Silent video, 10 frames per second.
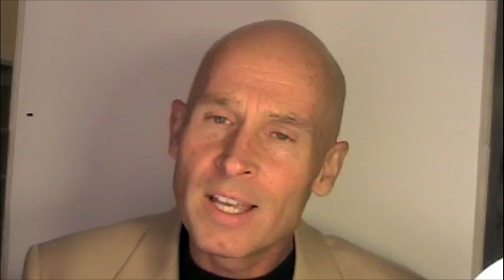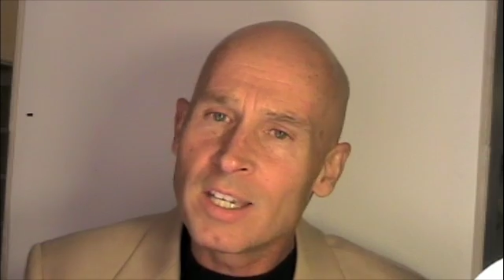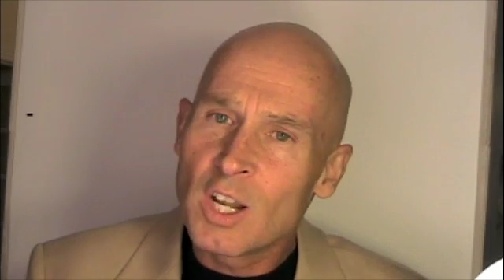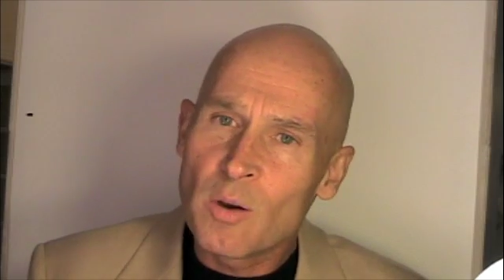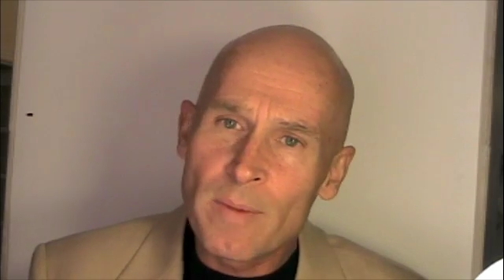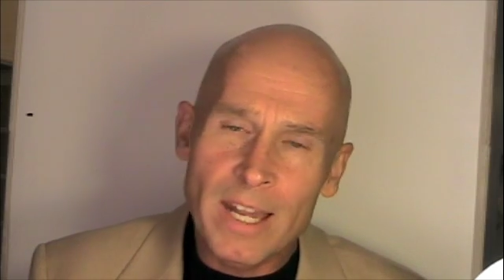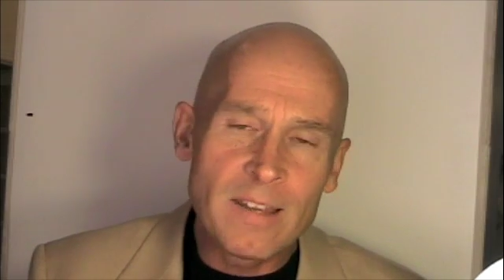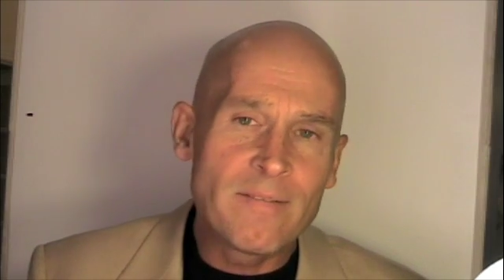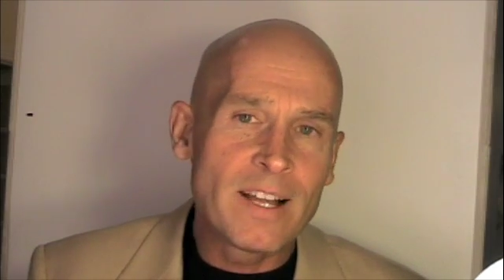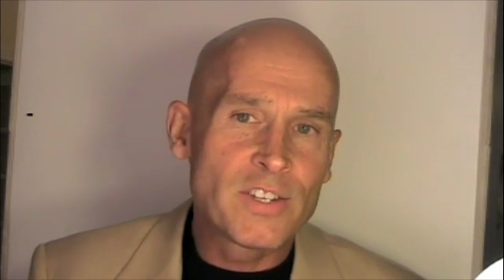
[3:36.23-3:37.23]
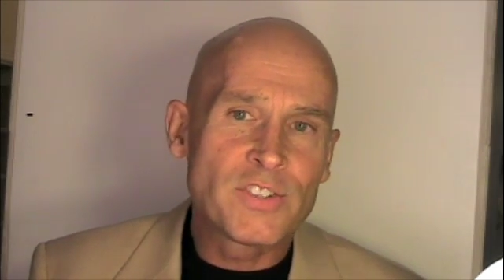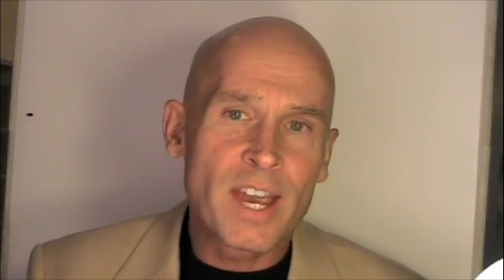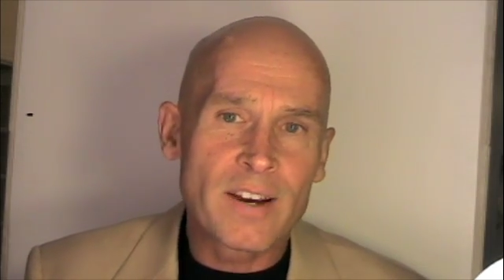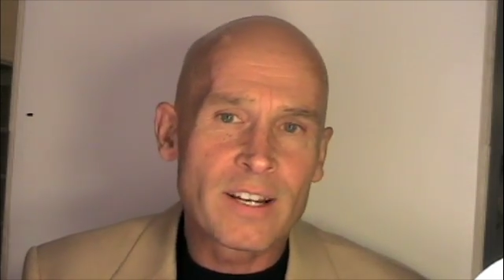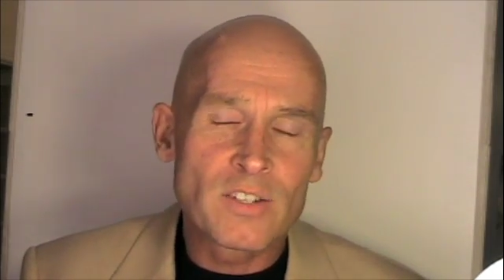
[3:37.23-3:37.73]
You know, many
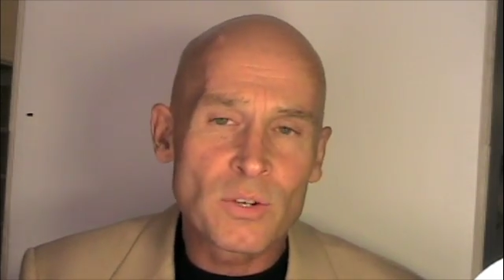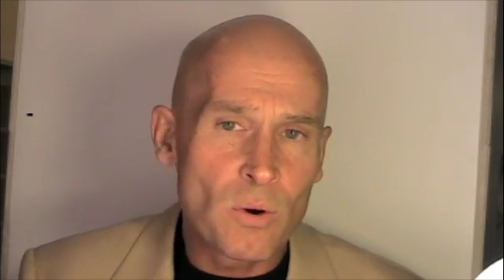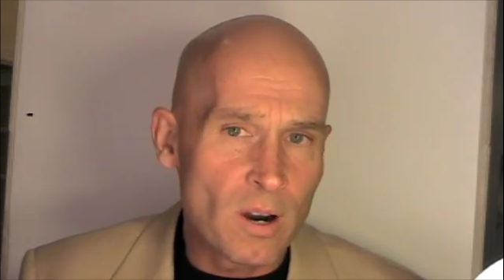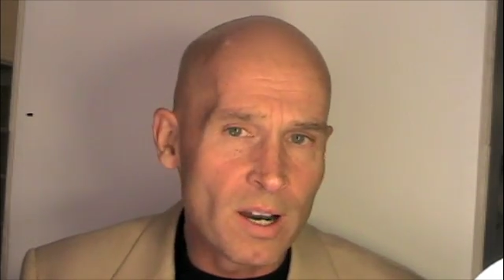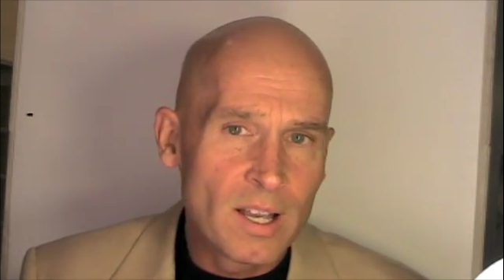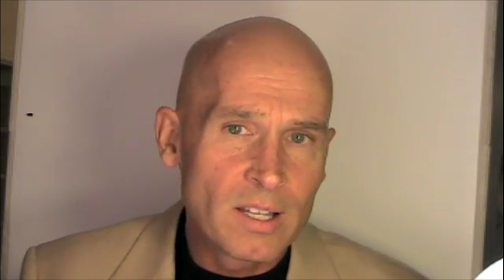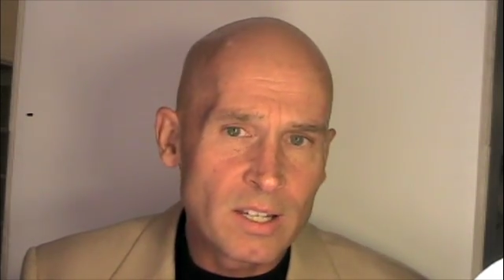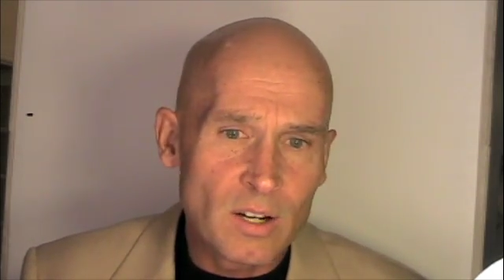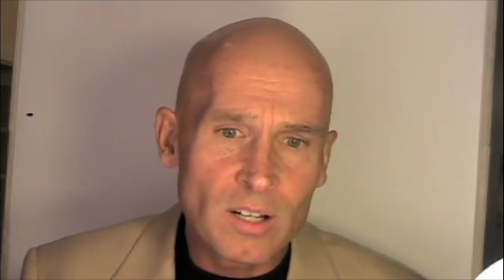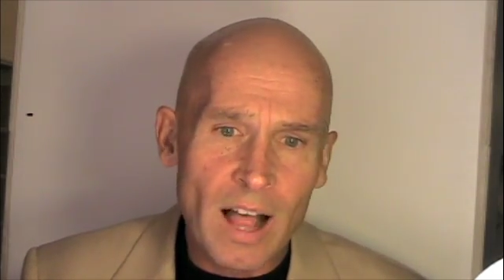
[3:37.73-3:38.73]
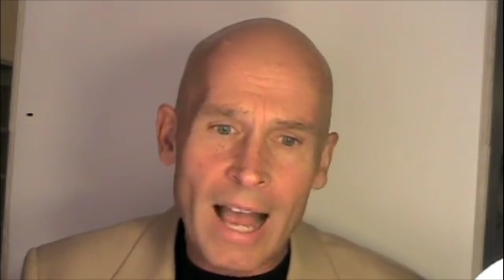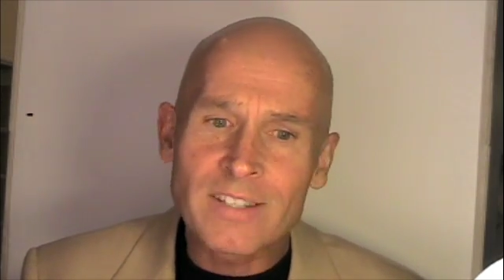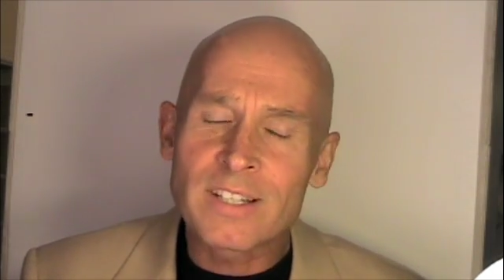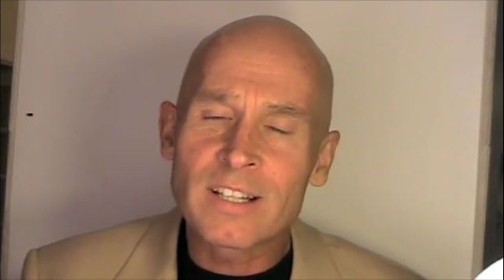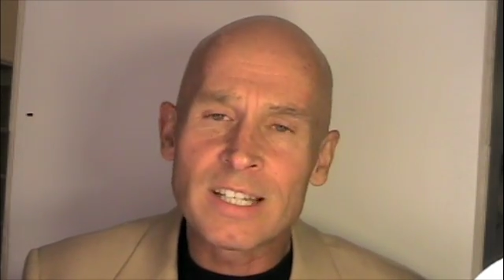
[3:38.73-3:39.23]
vegetarians who are you know,
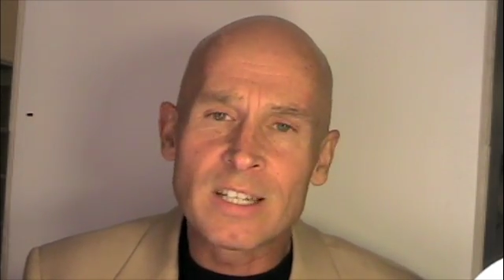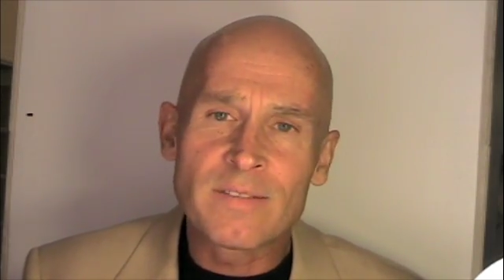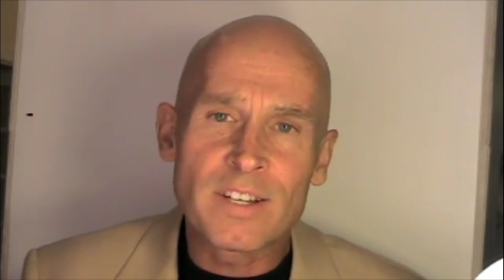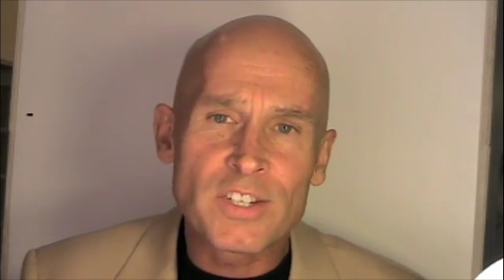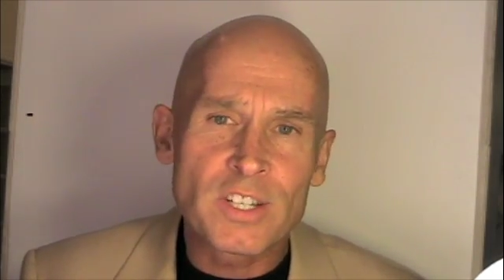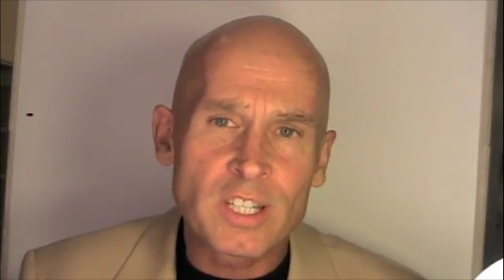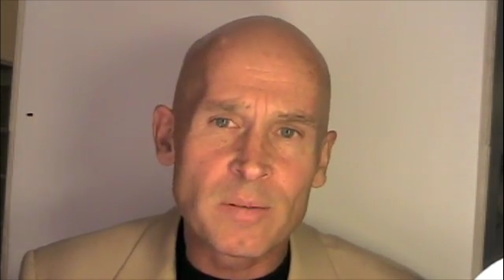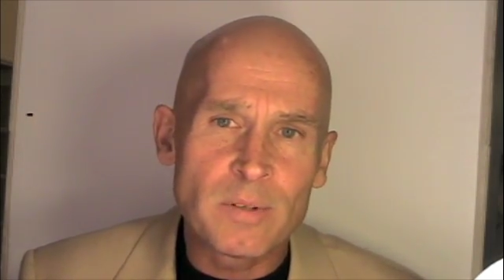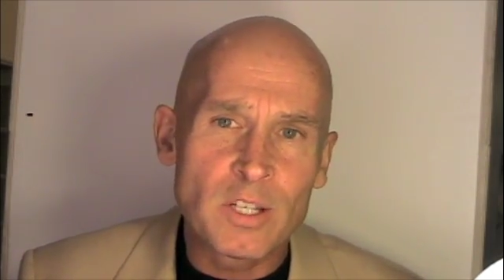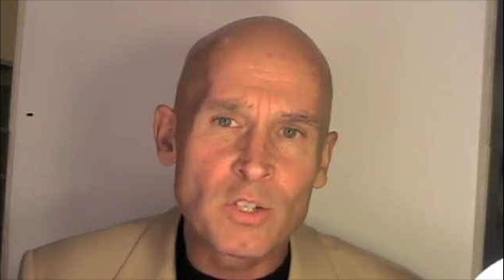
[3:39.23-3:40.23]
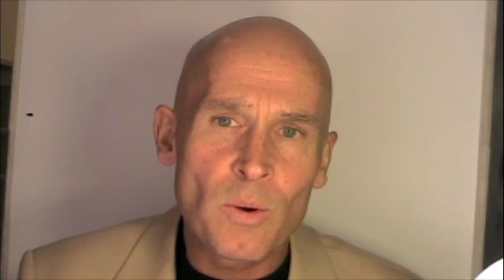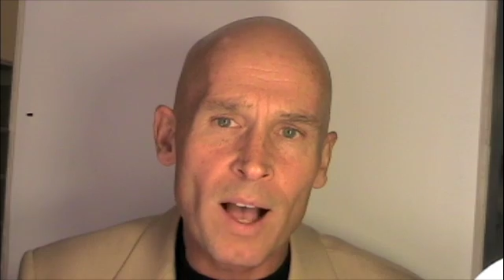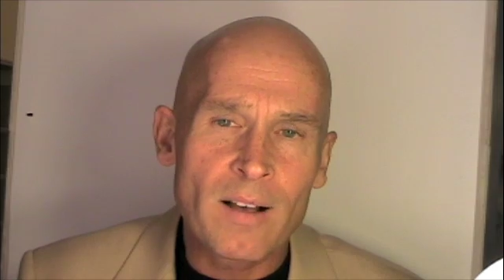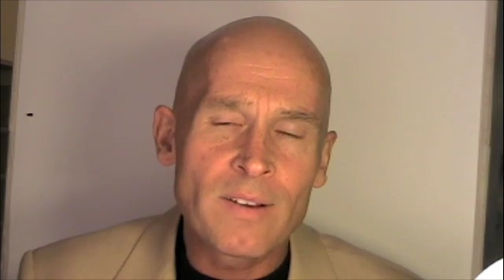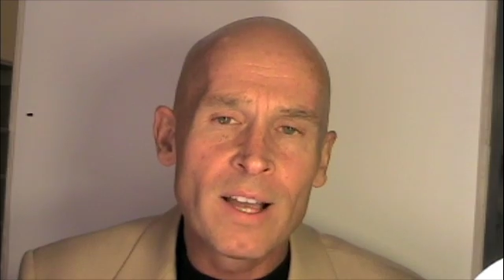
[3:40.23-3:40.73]
classically deficient in
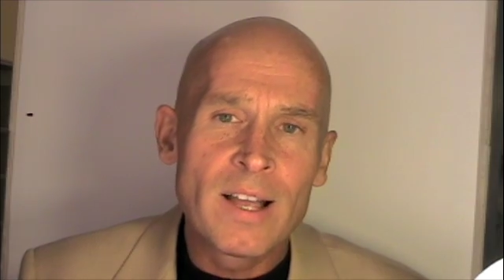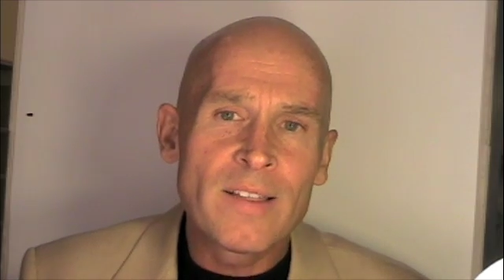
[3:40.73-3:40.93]
B12,